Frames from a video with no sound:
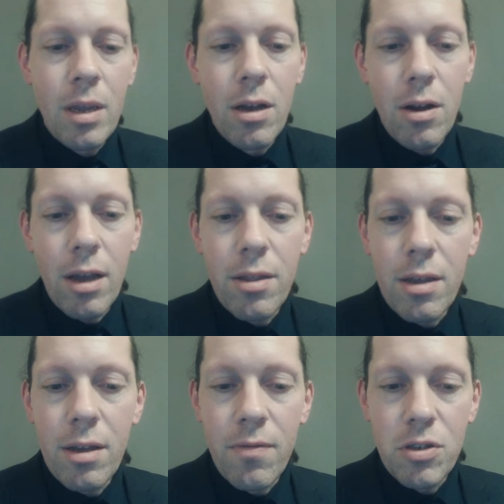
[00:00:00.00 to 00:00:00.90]
okay,
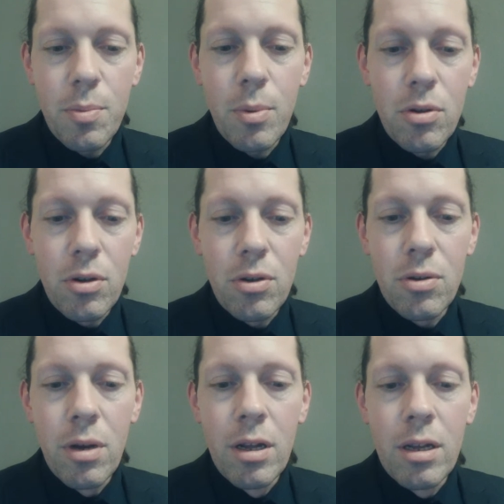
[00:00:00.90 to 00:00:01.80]
the invisible
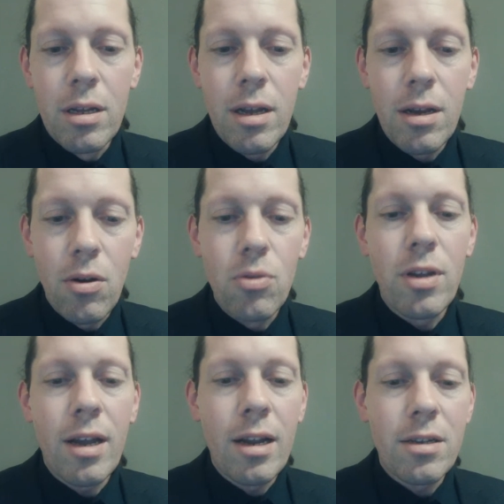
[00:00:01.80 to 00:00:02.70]
glue
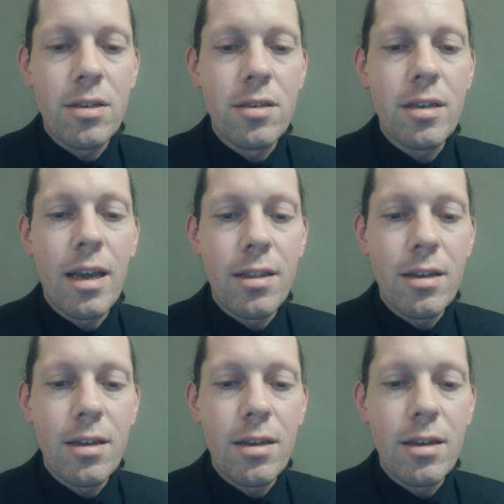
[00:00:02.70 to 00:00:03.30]
holding galaxies together,